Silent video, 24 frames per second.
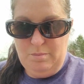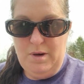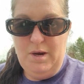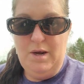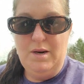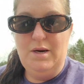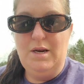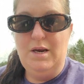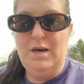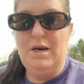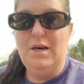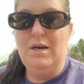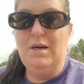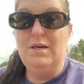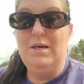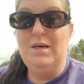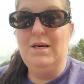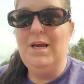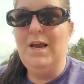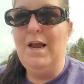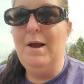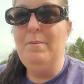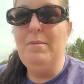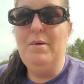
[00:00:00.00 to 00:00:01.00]
but he
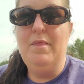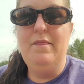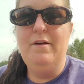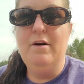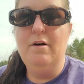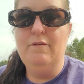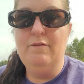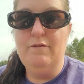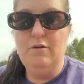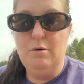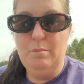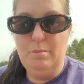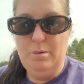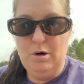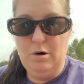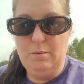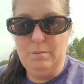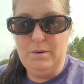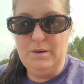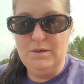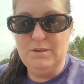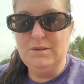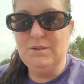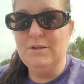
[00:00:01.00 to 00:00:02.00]
kept it there for a
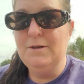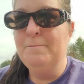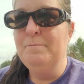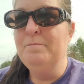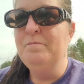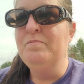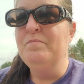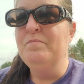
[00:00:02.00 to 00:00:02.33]
purpose.